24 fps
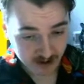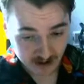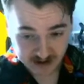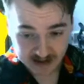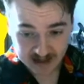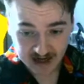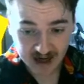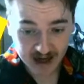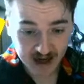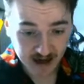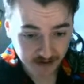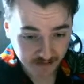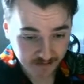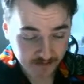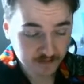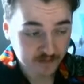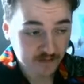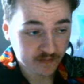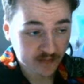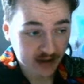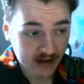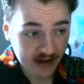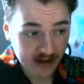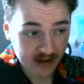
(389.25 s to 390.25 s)
Again,
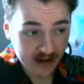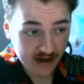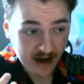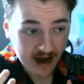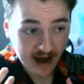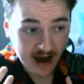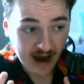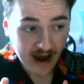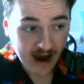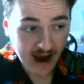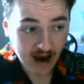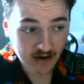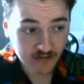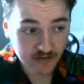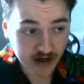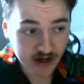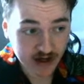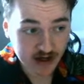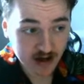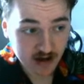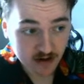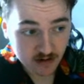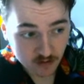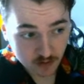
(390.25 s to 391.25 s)

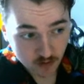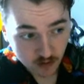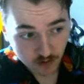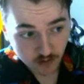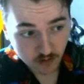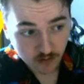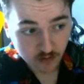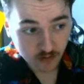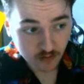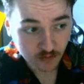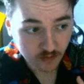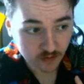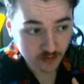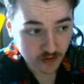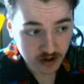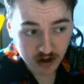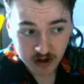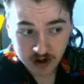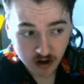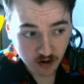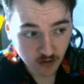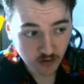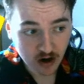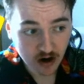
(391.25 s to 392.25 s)
having
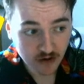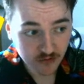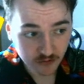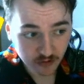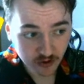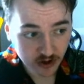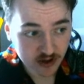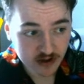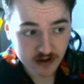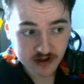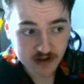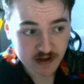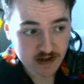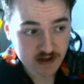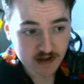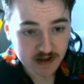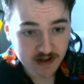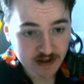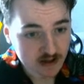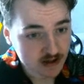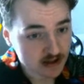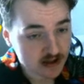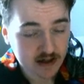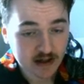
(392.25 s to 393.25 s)
video
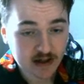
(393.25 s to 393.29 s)
reference,